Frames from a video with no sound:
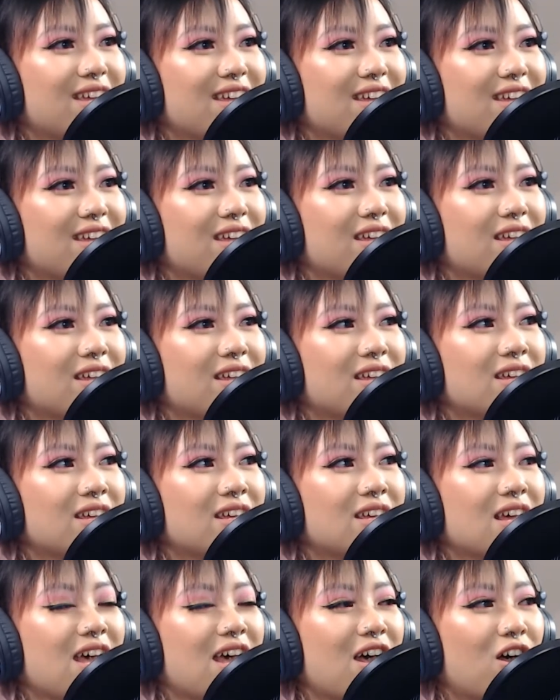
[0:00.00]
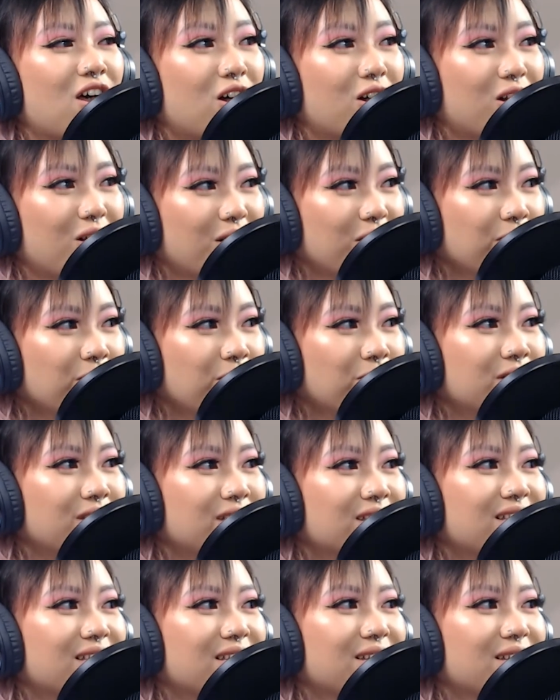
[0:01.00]
It
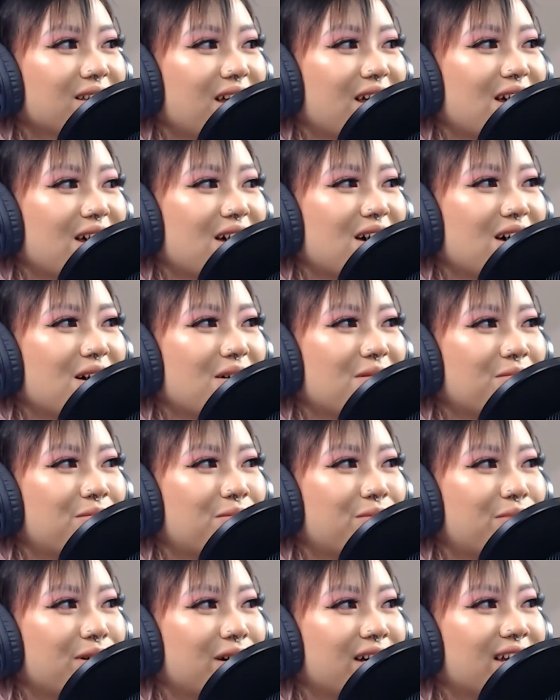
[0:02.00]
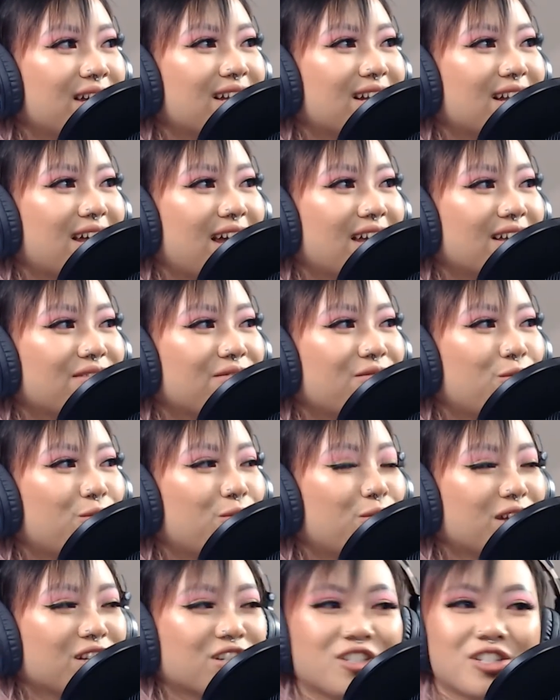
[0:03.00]
helped, but I
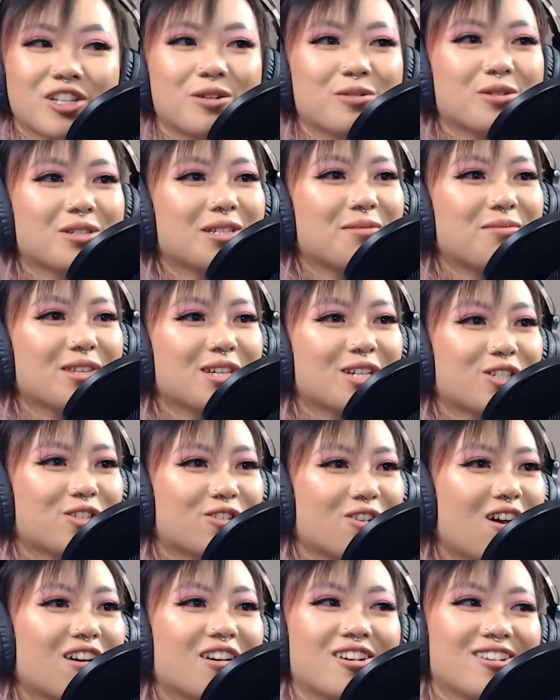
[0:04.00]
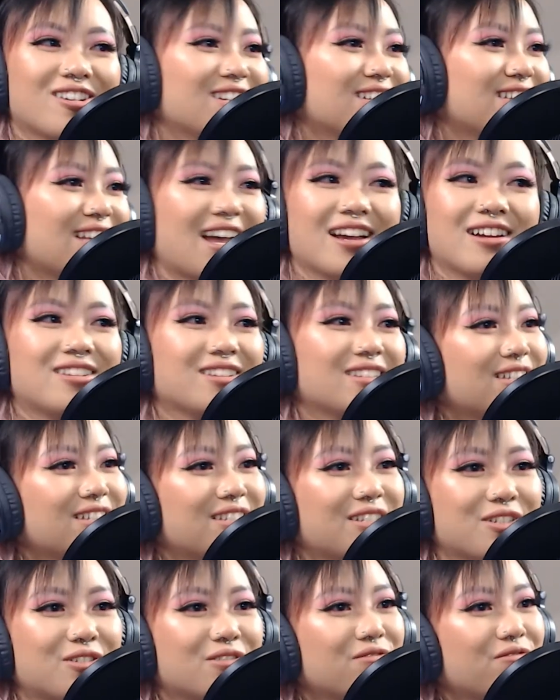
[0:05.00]
wish there was something stronger because I could
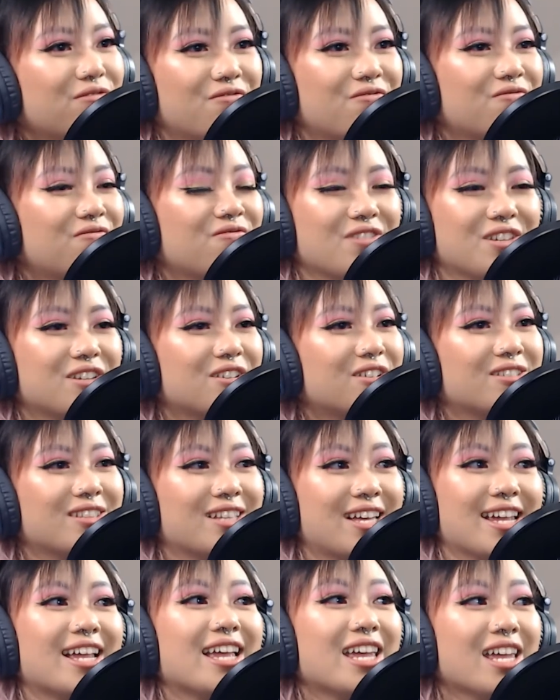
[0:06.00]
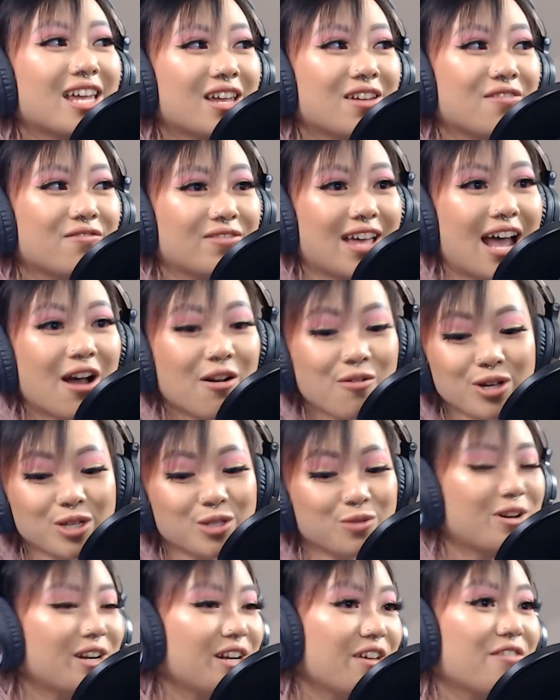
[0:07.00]
still feel if that was
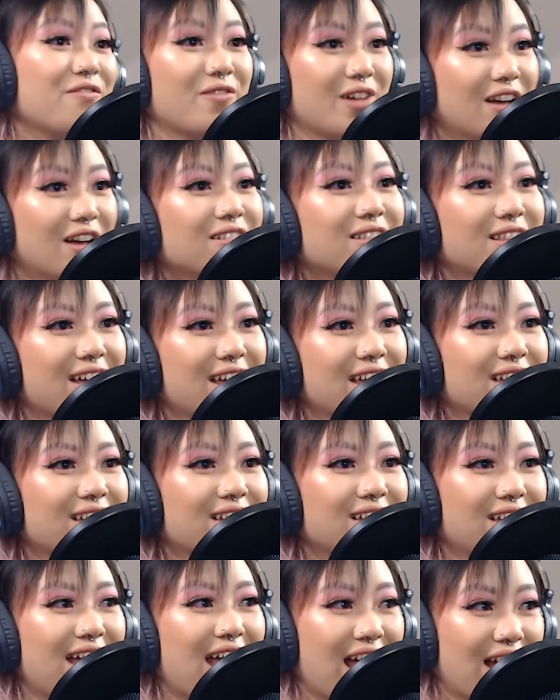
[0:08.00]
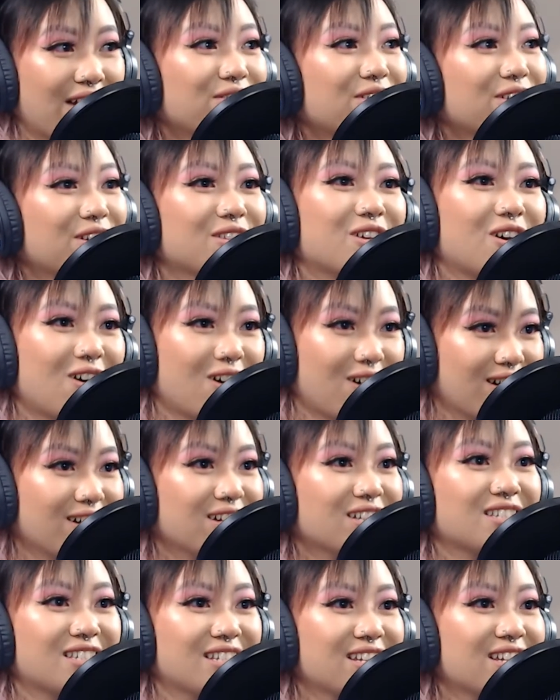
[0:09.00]
what it felt like after the
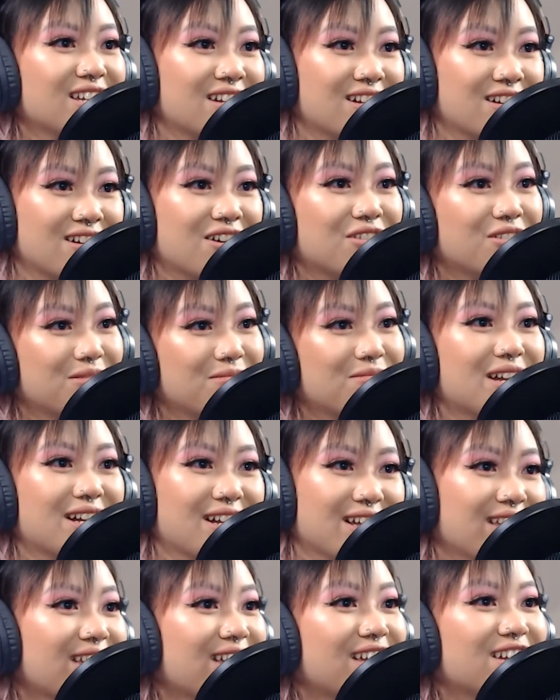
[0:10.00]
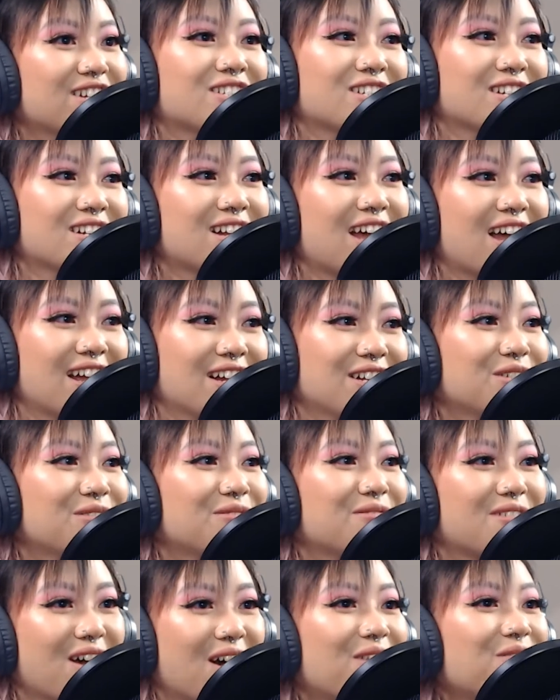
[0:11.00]
Oxy and other medication, I do
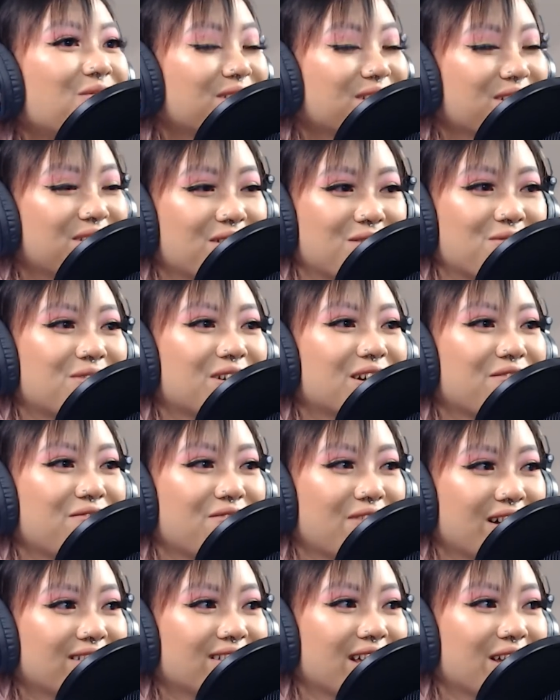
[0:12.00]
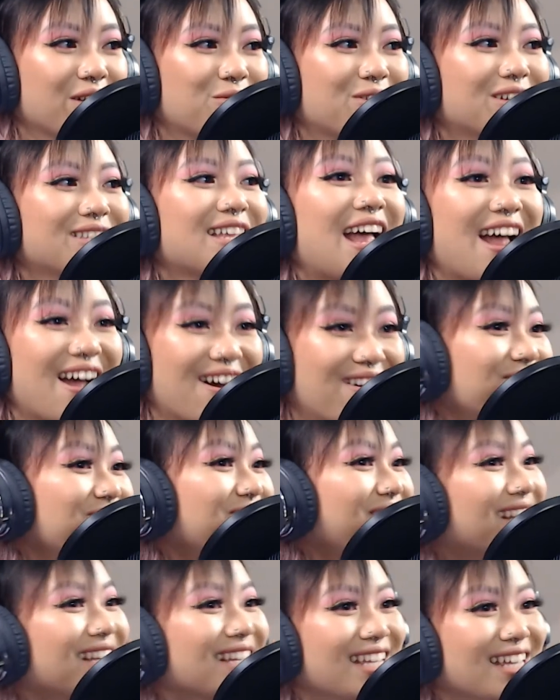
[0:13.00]
not want to know what it felt like without
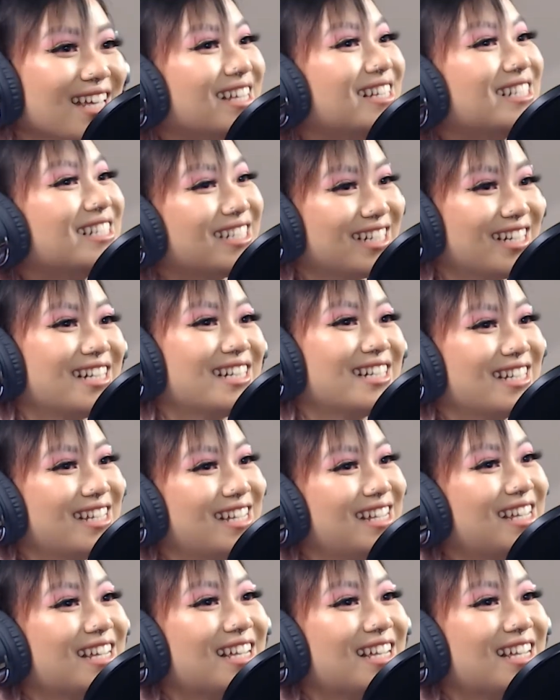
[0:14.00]
medication. I